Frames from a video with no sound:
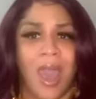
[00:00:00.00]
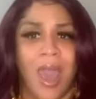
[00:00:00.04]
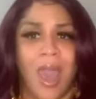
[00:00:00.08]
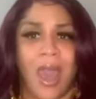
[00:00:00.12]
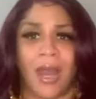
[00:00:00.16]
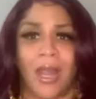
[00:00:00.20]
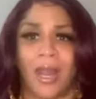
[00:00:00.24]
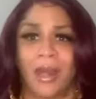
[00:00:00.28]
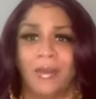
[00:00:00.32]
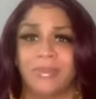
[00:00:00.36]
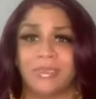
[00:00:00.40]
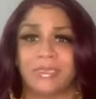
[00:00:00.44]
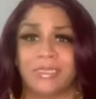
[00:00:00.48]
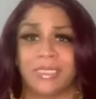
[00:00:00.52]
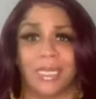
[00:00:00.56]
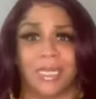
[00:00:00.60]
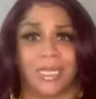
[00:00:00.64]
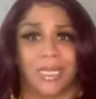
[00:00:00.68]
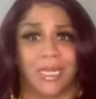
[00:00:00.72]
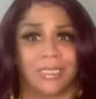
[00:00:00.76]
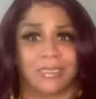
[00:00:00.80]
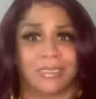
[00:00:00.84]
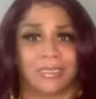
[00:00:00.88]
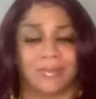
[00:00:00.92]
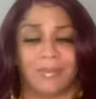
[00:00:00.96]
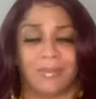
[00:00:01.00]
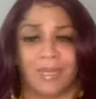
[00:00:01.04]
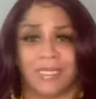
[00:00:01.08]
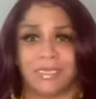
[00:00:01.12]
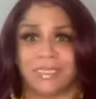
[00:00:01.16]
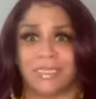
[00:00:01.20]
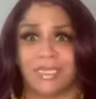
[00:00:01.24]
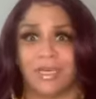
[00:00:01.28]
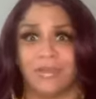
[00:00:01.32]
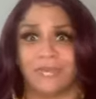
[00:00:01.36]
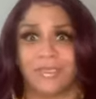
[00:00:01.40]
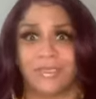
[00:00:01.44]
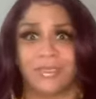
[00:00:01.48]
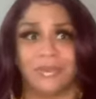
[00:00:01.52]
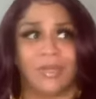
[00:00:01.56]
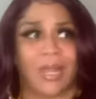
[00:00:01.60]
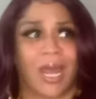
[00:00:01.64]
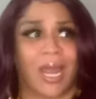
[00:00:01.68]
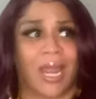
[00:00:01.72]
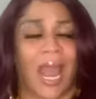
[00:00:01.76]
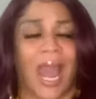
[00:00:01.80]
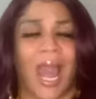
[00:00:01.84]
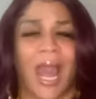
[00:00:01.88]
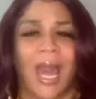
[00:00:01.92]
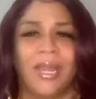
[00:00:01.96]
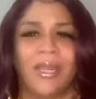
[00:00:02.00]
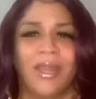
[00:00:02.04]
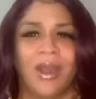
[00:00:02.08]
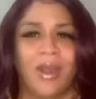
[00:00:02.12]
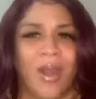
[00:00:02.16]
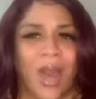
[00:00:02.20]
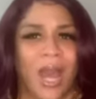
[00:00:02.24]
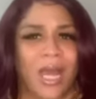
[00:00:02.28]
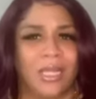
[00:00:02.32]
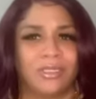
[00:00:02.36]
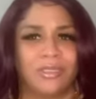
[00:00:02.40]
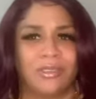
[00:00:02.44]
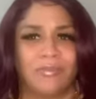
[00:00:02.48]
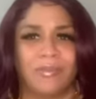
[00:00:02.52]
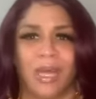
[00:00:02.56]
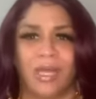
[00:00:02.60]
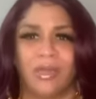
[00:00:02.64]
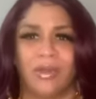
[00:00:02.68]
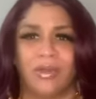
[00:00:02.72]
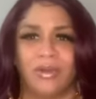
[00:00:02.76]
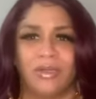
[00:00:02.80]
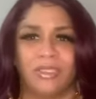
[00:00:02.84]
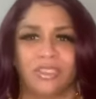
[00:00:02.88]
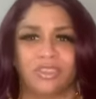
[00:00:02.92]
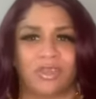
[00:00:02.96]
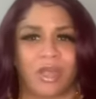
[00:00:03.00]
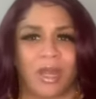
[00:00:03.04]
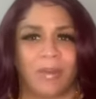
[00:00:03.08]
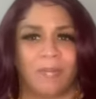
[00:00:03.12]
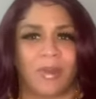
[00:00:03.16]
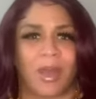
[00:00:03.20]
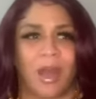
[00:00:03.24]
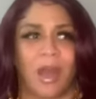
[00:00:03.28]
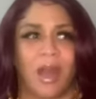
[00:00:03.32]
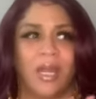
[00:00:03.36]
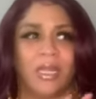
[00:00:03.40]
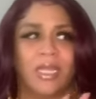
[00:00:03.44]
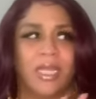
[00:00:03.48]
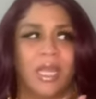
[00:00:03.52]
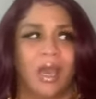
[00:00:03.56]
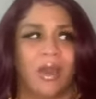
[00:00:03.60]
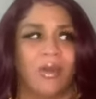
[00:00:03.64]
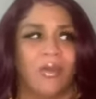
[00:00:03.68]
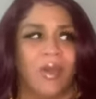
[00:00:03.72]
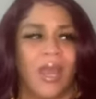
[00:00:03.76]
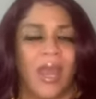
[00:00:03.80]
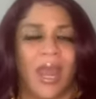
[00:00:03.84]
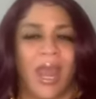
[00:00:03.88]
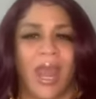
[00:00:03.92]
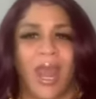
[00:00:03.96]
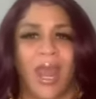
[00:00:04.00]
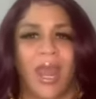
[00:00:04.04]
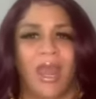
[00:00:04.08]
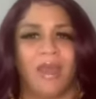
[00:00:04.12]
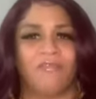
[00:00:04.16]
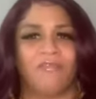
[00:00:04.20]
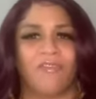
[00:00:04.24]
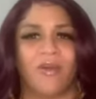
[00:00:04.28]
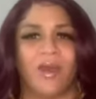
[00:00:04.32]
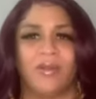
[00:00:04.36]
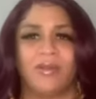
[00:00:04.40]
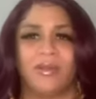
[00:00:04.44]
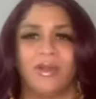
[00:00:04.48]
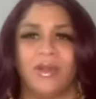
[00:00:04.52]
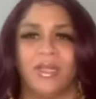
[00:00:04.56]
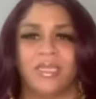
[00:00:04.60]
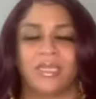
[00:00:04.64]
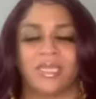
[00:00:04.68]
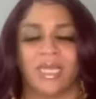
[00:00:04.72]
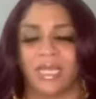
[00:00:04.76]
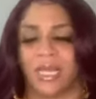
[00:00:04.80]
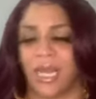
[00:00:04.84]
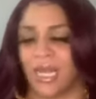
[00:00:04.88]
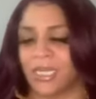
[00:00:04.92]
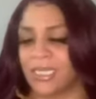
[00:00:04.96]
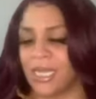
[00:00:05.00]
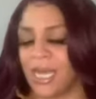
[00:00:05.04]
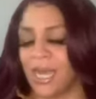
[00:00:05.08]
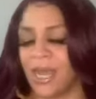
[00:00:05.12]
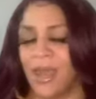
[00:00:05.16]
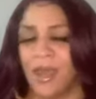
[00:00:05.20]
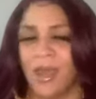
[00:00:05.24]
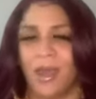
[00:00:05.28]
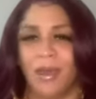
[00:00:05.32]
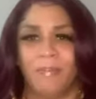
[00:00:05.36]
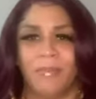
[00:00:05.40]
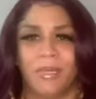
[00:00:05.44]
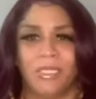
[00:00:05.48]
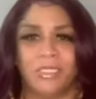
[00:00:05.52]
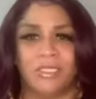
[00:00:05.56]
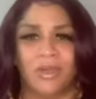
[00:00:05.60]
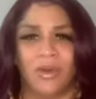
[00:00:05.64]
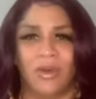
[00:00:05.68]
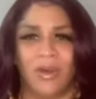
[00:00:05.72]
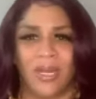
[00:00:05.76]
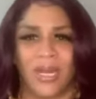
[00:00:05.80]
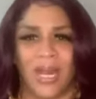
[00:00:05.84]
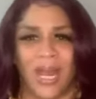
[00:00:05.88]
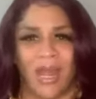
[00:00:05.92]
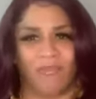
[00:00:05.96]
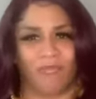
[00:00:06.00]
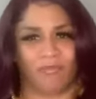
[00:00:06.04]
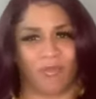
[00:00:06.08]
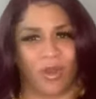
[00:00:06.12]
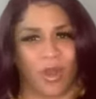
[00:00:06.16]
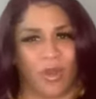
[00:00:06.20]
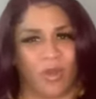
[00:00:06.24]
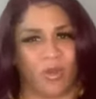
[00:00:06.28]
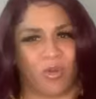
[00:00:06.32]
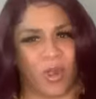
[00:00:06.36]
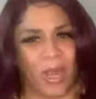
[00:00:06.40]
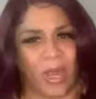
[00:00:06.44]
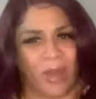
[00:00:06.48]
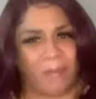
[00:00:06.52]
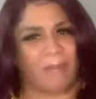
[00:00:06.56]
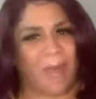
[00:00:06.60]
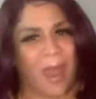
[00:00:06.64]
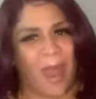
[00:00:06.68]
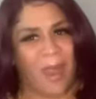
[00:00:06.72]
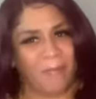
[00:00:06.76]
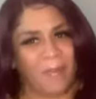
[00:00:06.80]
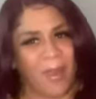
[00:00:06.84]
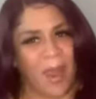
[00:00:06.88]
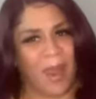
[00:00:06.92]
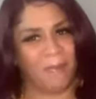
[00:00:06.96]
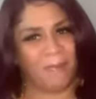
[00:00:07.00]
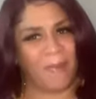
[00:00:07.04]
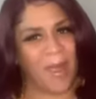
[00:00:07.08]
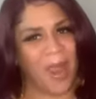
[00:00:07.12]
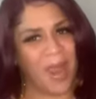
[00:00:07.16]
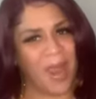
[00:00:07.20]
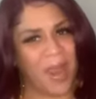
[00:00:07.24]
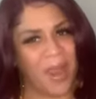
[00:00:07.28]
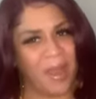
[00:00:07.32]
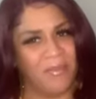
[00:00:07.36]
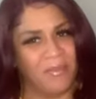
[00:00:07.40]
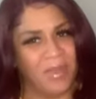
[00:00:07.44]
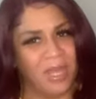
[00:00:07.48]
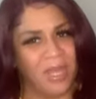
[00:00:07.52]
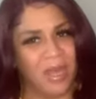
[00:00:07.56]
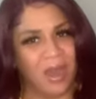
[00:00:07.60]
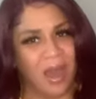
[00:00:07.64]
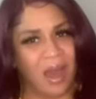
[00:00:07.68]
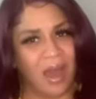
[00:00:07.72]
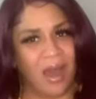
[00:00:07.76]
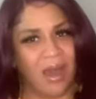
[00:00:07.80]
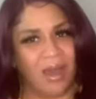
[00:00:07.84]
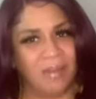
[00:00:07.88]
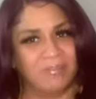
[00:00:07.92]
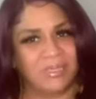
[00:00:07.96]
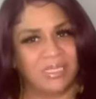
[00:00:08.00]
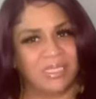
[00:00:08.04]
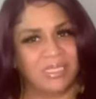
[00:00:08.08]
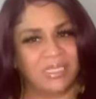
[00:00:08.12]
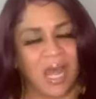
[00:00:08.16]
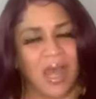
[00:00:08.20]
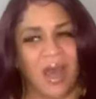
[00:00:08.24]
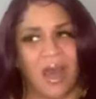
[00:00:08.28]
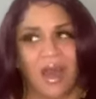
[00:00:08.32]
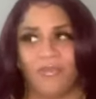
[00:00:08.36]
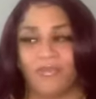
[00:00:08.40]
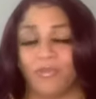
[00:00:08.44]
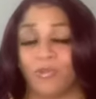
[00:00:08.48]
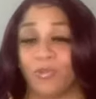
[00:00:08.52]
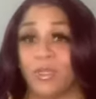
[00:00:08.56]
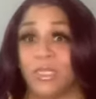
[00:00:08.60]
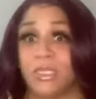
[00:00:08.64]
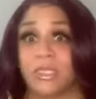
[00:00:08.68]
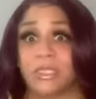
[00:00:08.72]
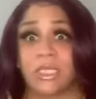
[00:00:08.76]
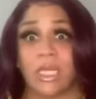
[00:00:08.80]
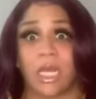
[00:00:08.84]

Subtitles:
And I was thinking that to myself too. Like, I know I do my little trap cardio and have fun and everything like that, but doing that real quick bam, bam, bam stuff was,